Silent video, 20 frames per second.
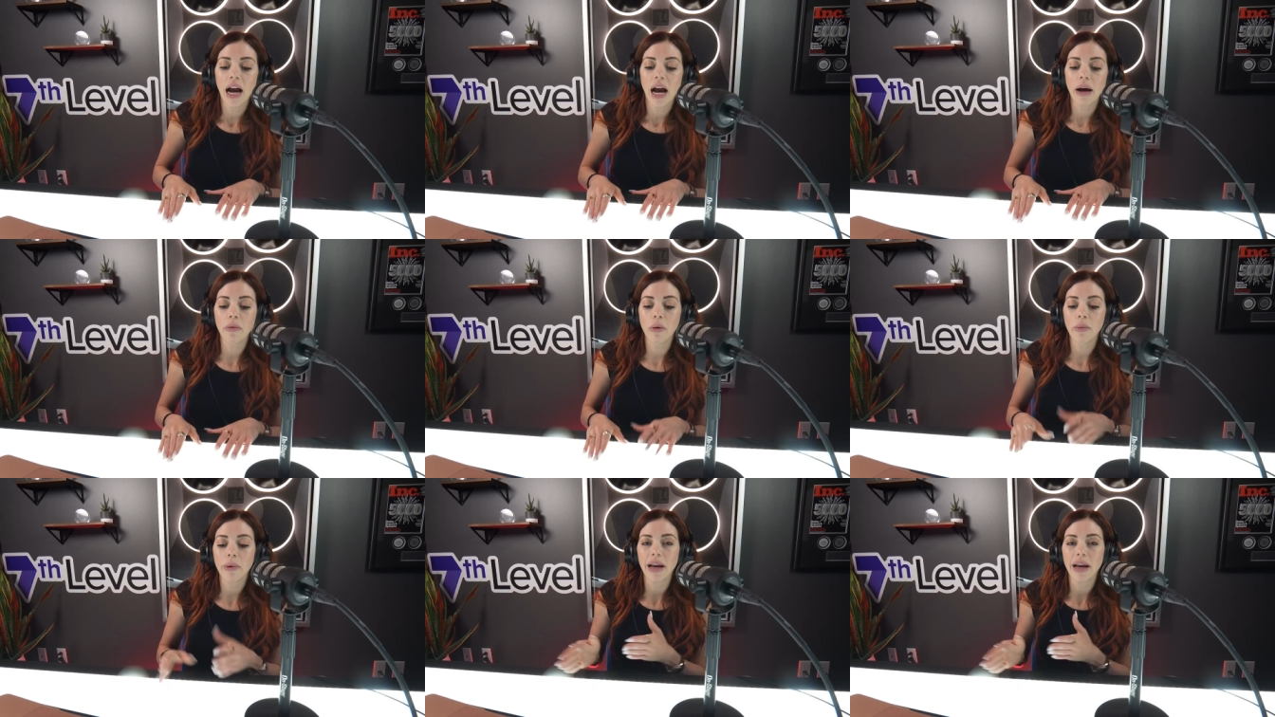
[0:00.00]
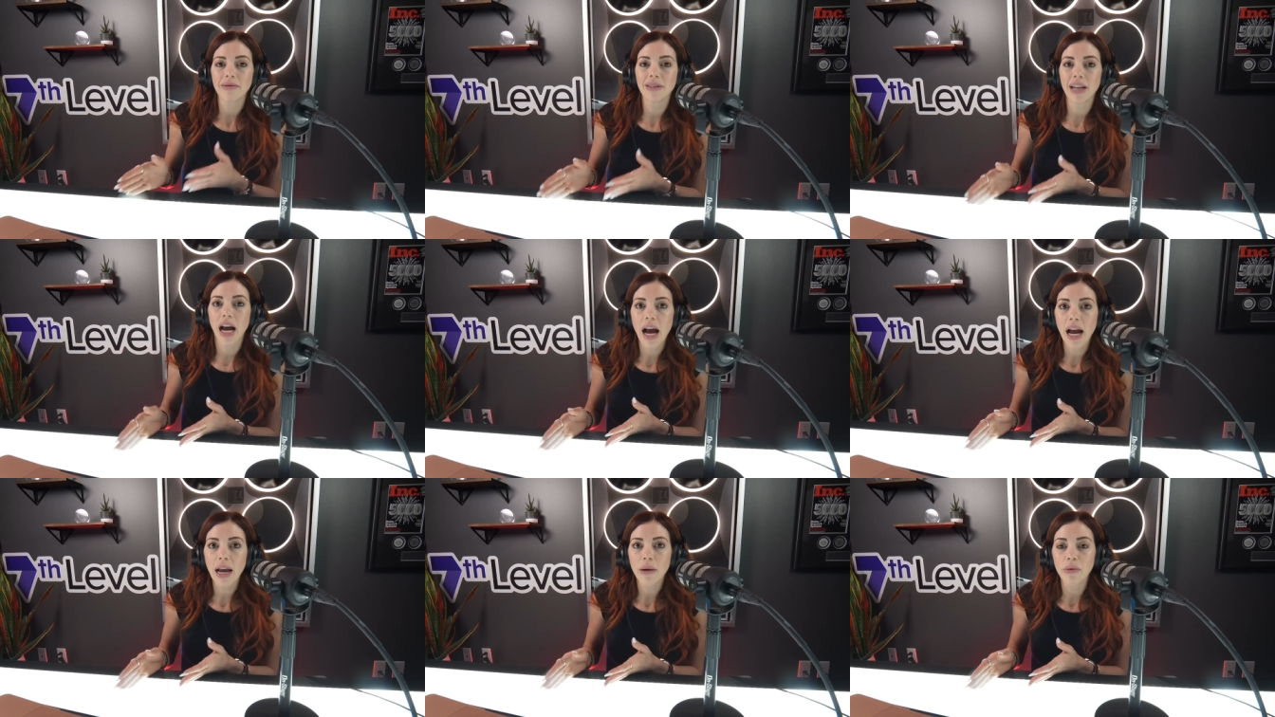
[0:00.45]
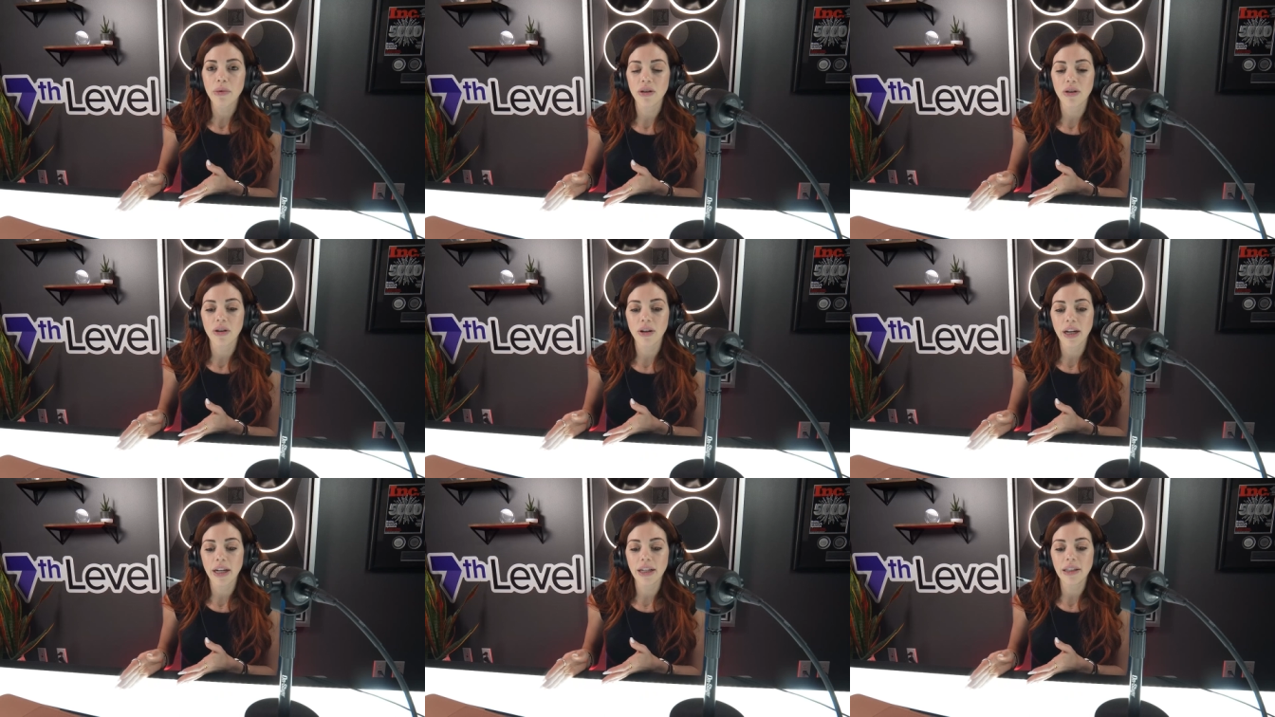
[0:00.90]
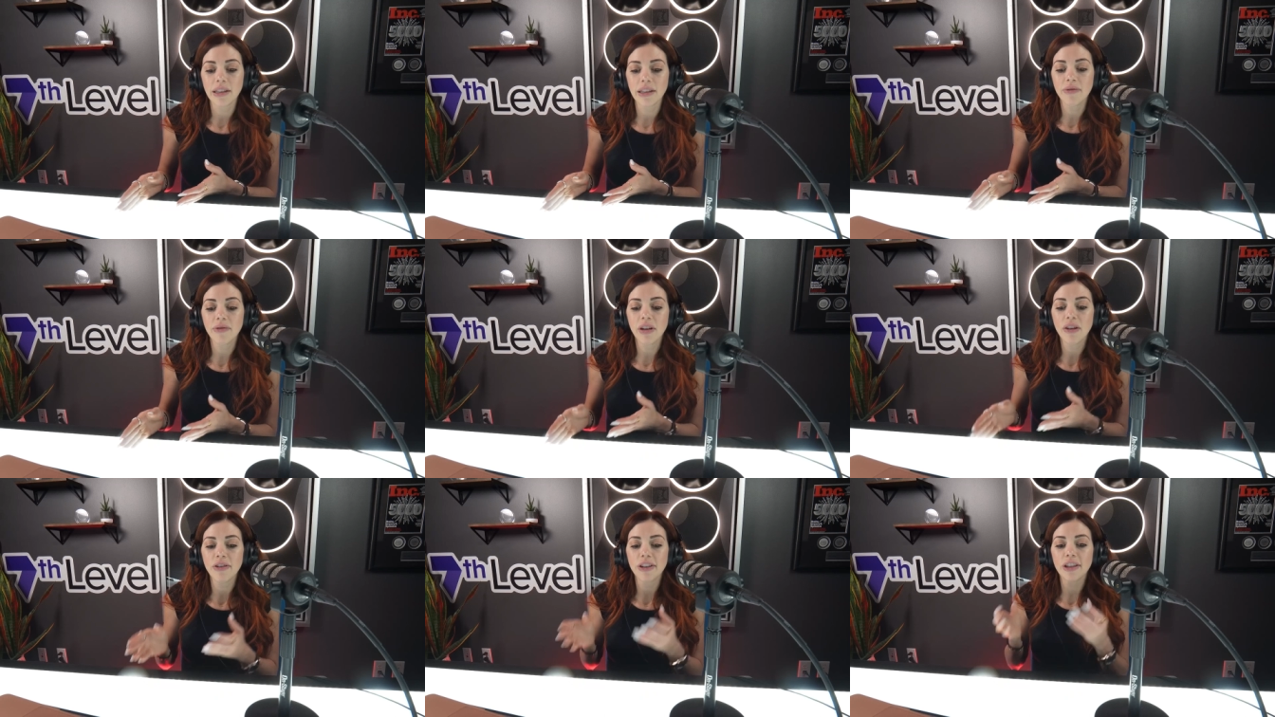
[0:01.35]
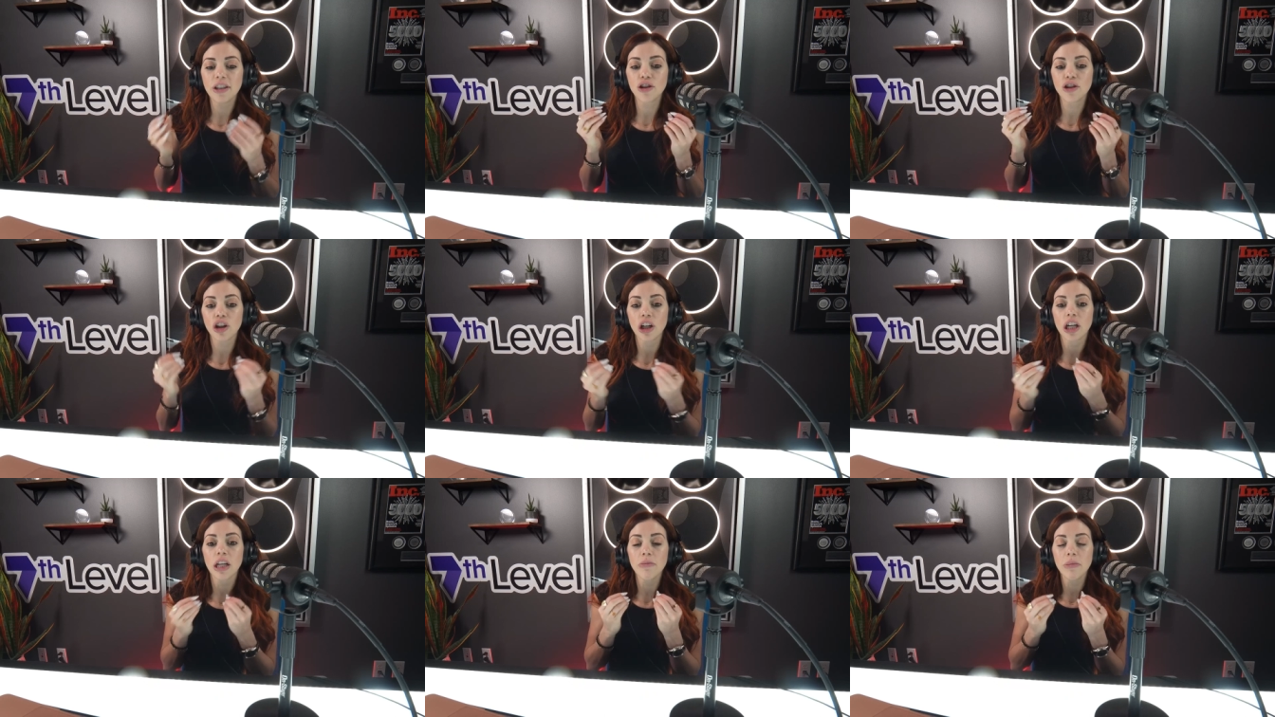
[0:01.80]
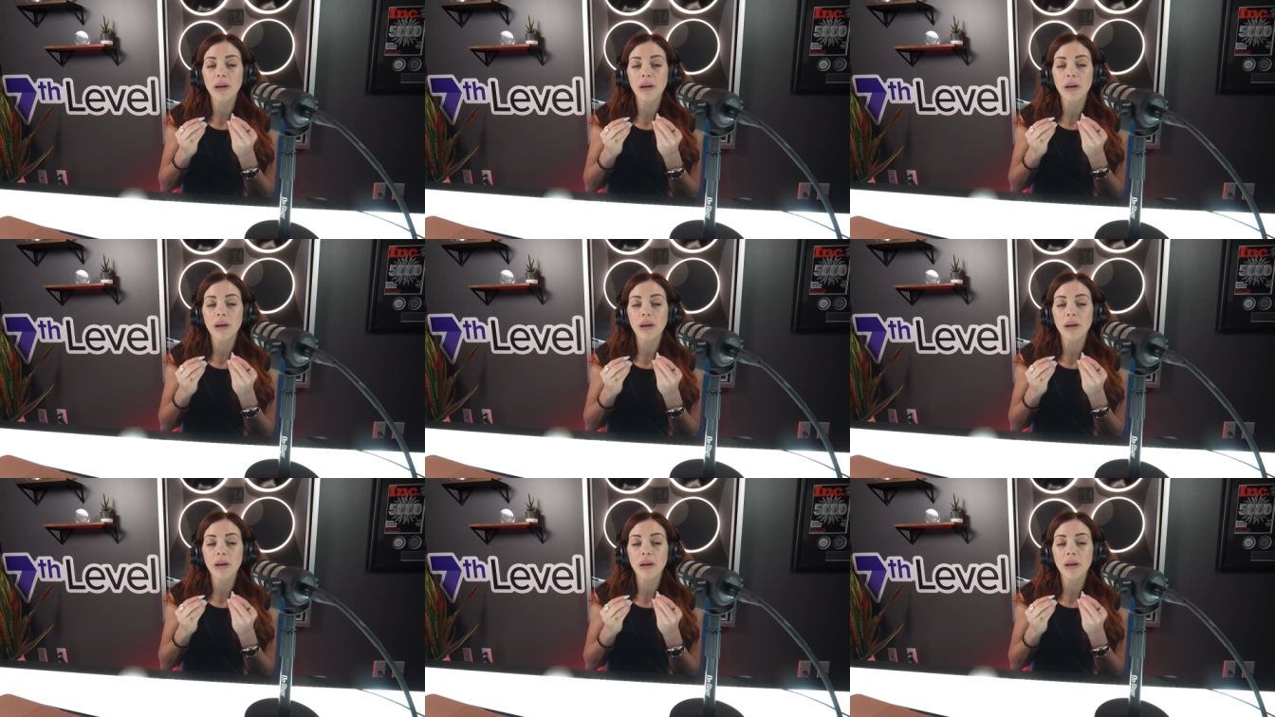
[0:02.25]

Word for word: And when we have time with our kids, even if it's 30